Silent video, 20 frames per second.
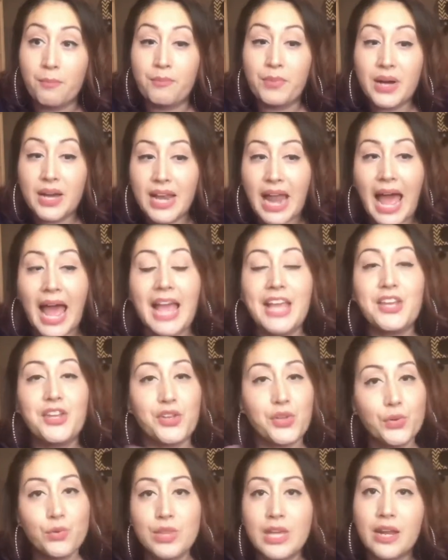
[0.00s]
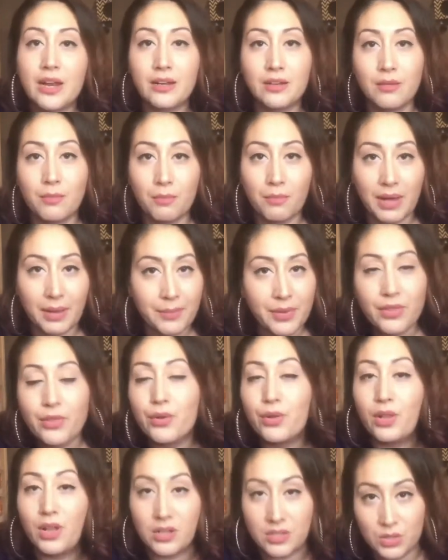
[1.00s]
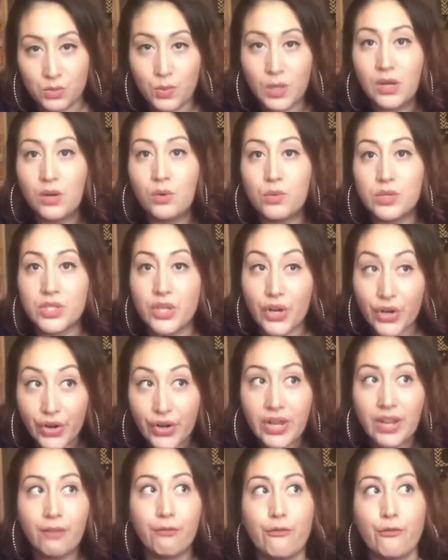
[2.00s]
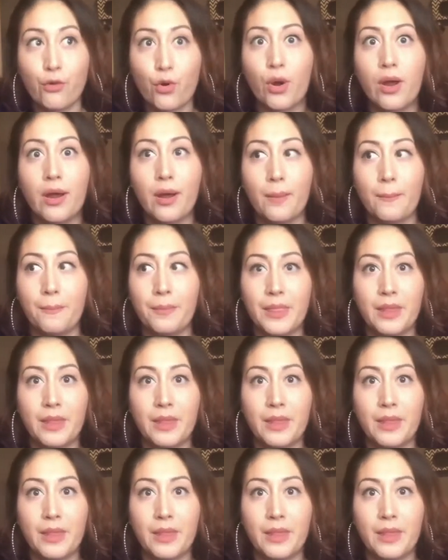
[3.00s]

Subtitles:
But I knew that my mother-in-law as well was hurting more